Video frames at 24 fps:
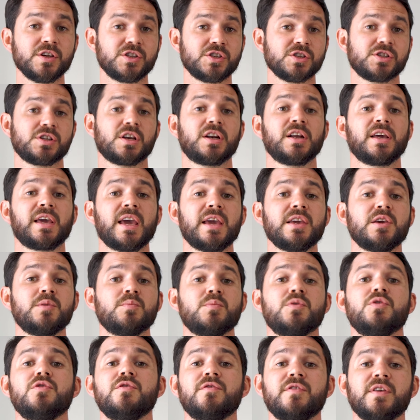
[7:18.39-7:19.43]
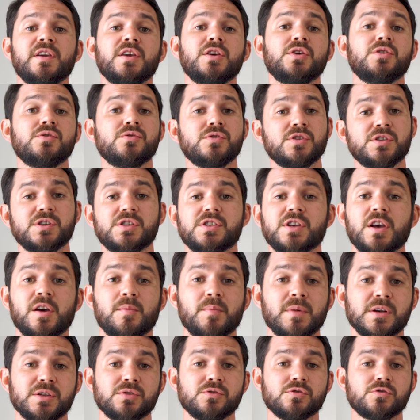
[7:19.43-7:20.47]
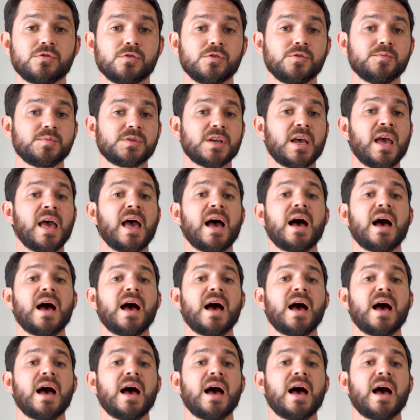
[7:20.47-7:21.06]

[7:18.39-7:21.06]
It's just going to get you moving, using certain muscle groups,